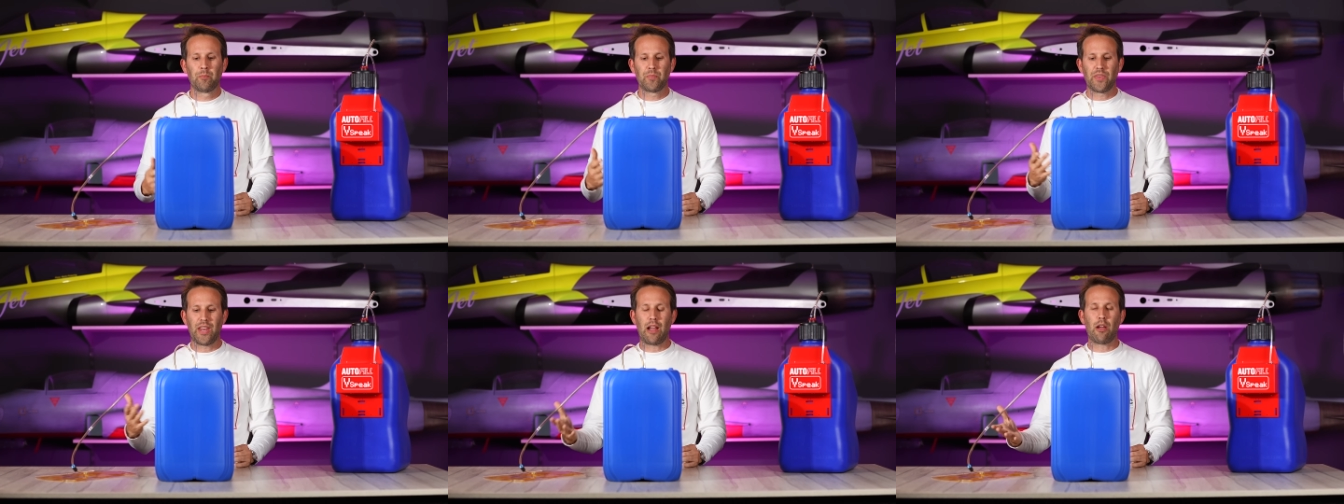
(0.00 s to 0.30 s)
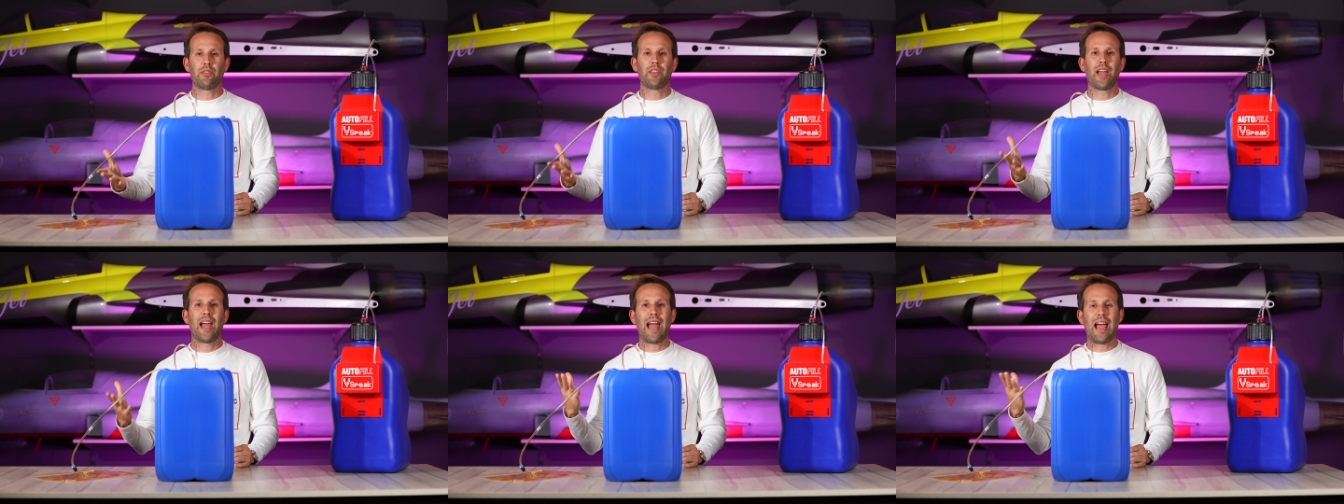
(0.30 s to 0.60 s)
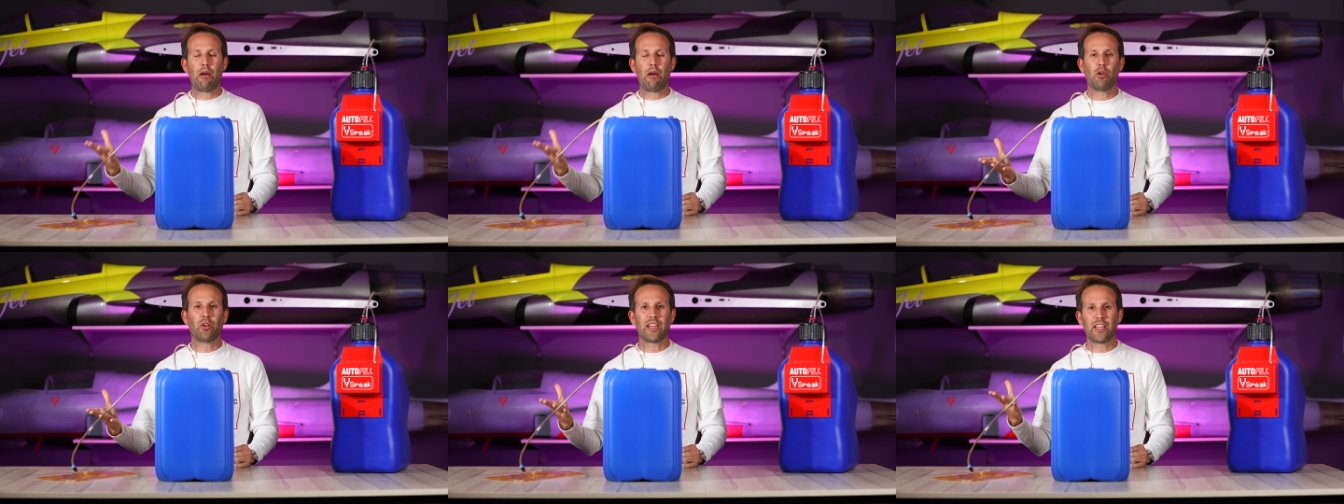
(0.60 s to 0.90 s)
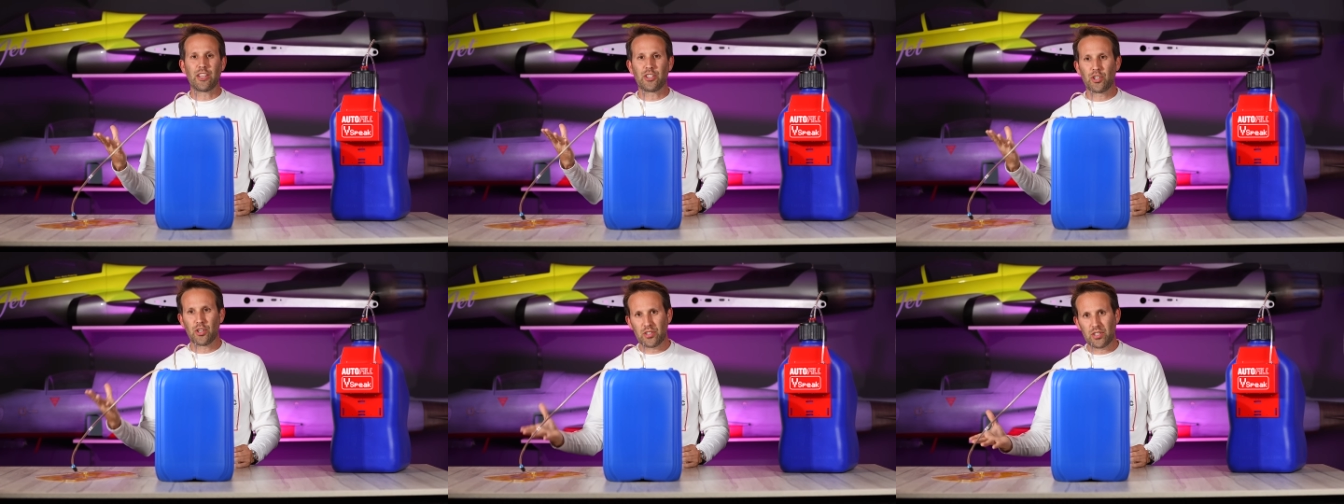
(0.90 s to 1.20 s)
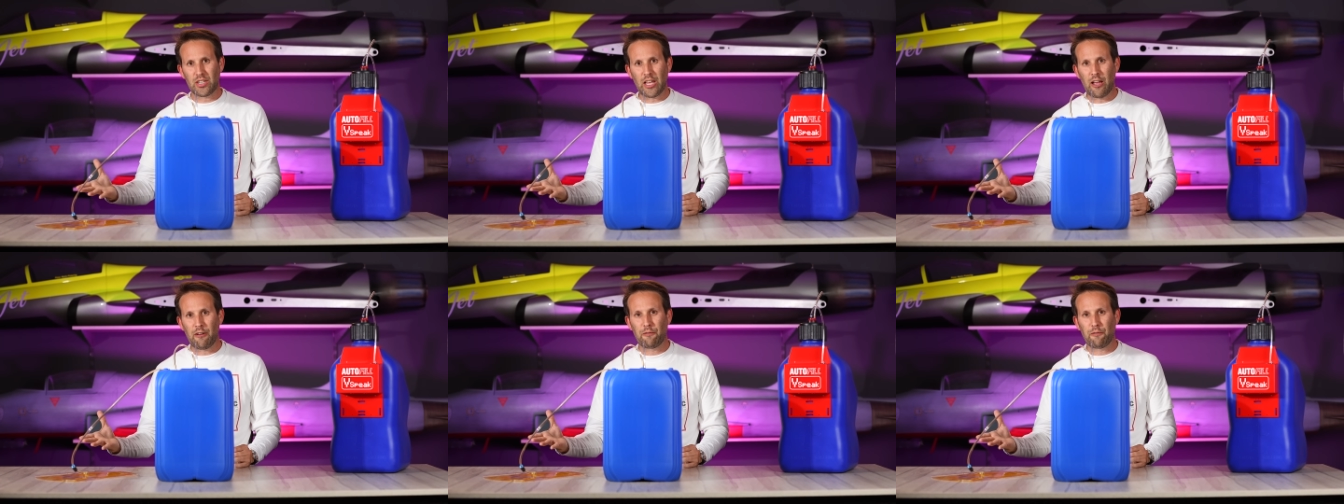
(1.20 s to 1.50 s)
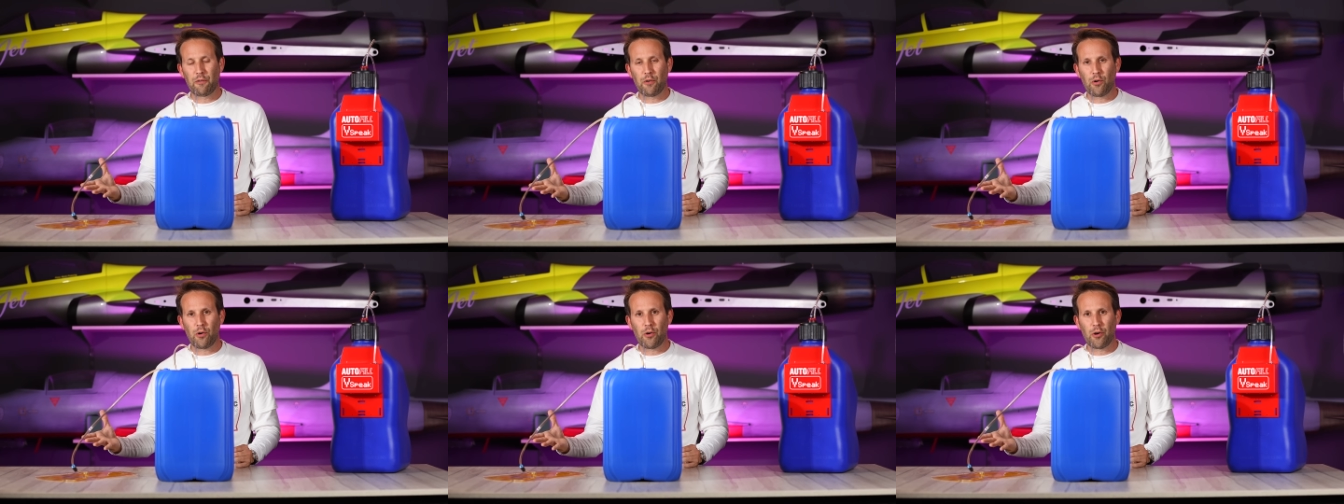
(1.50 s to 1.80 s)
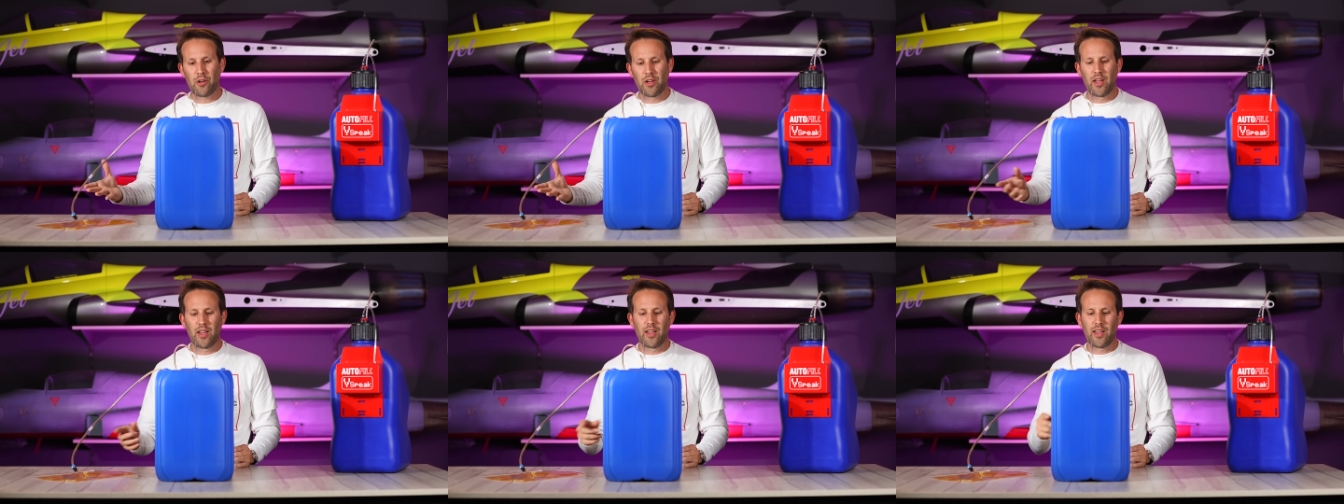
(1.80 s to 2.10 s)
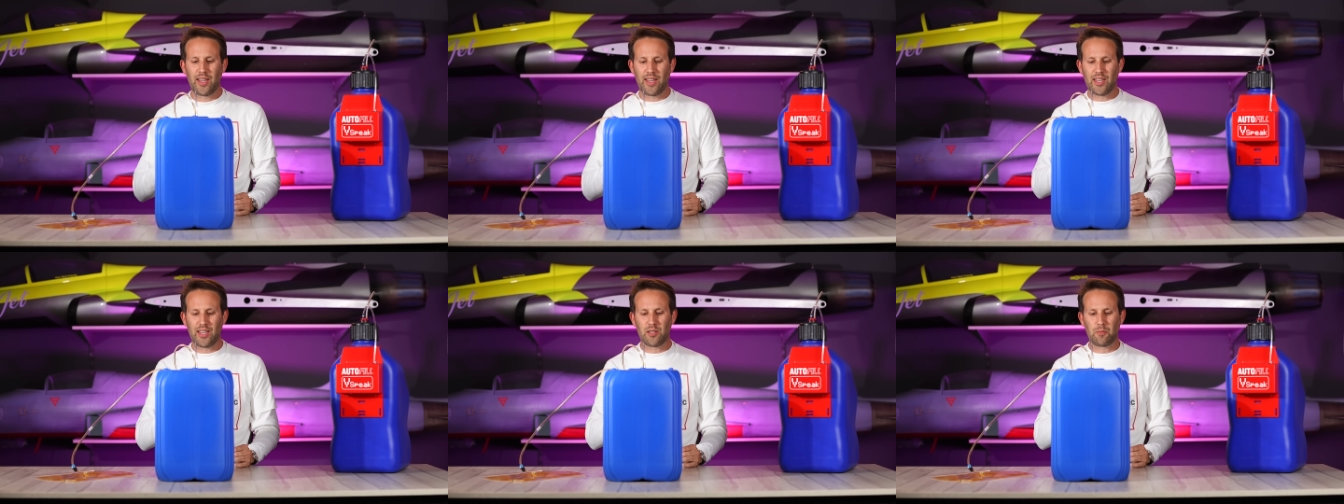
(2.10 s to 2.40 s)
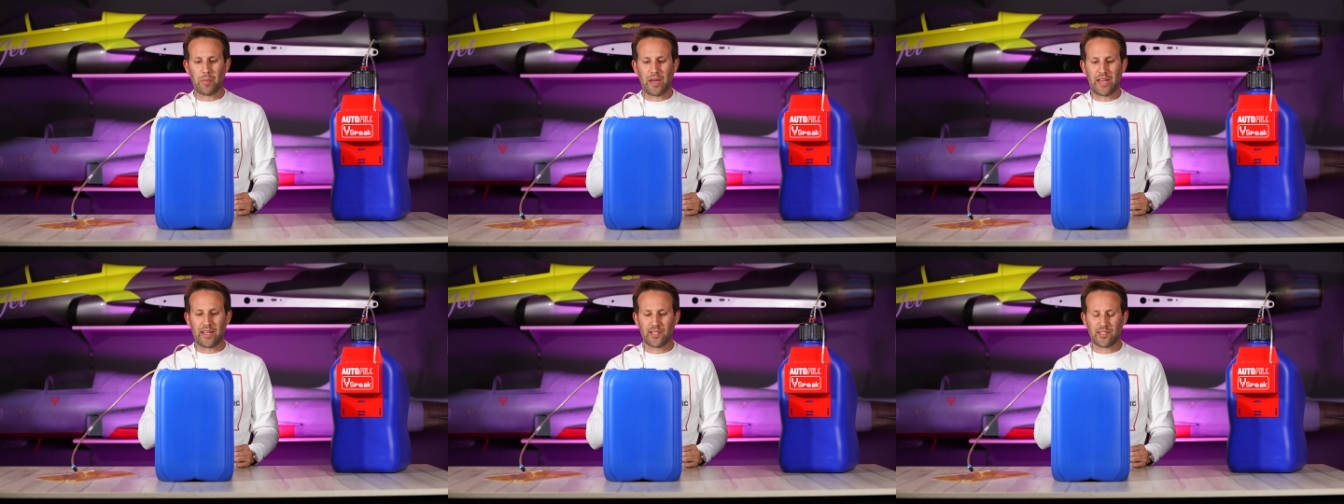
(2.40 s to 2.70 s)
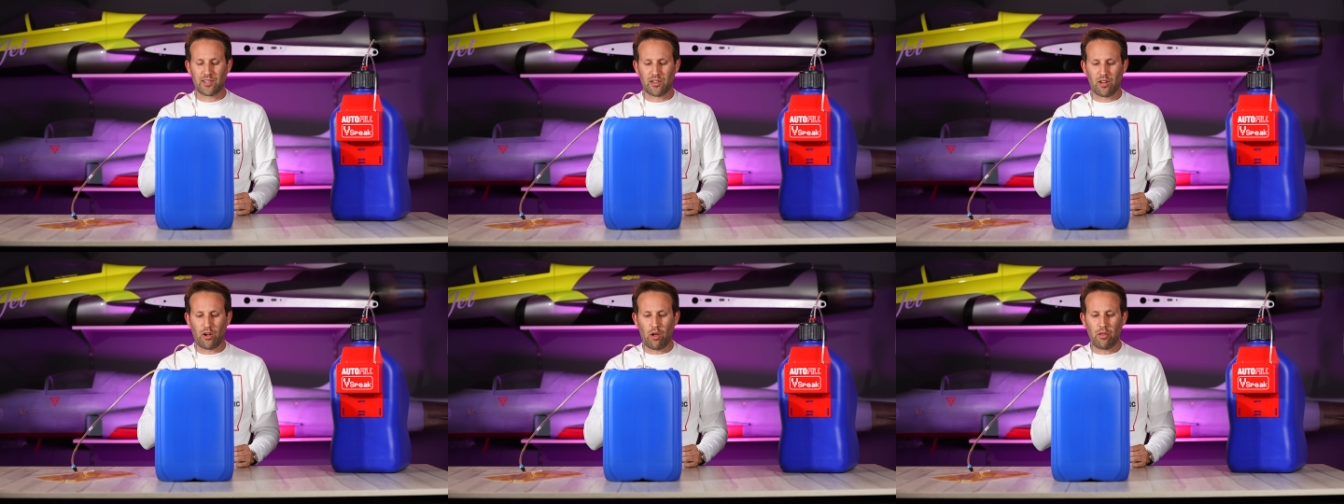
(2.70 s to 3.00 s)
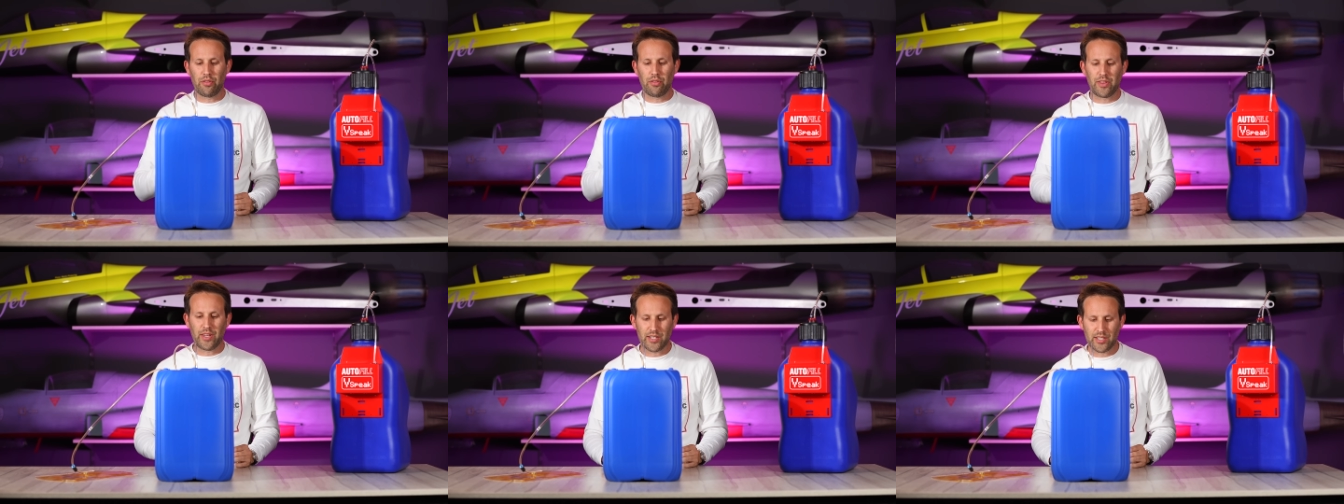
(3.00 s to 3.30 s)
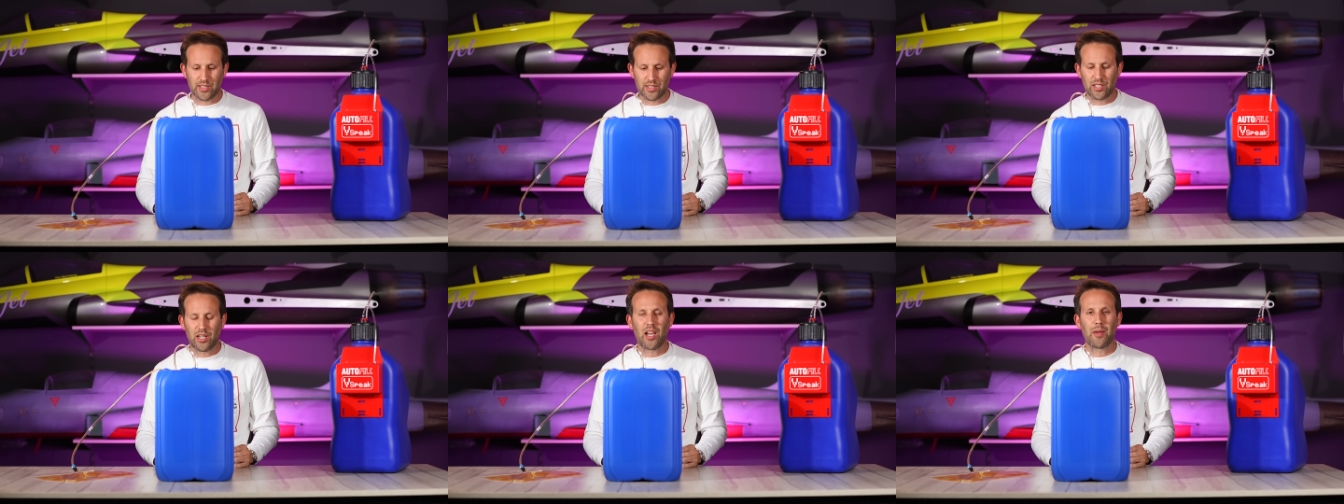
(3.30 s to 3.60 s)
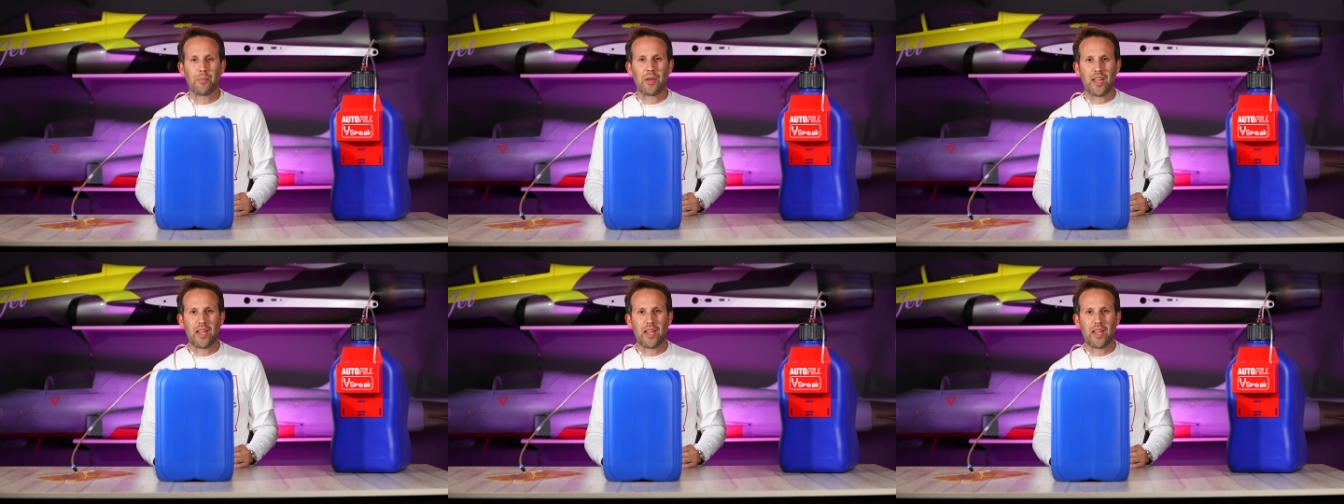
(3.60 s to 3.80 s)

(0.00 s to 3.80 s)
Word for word: Now, how long it does that for is based on this time